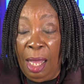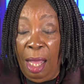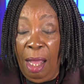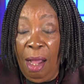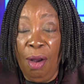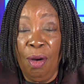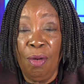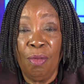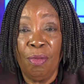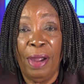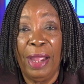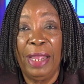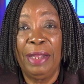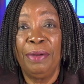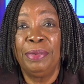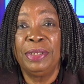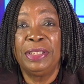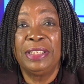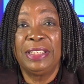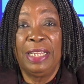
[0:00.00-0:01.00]
All right,
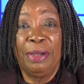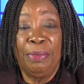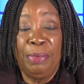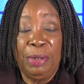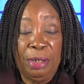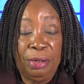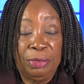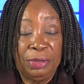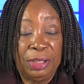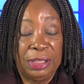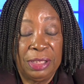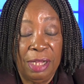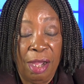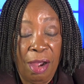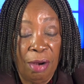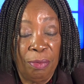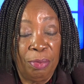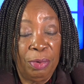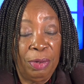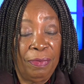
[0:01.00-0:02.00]
we said we're going to
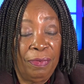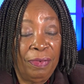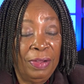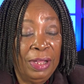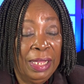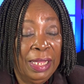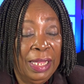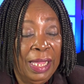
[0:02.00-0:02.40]
start with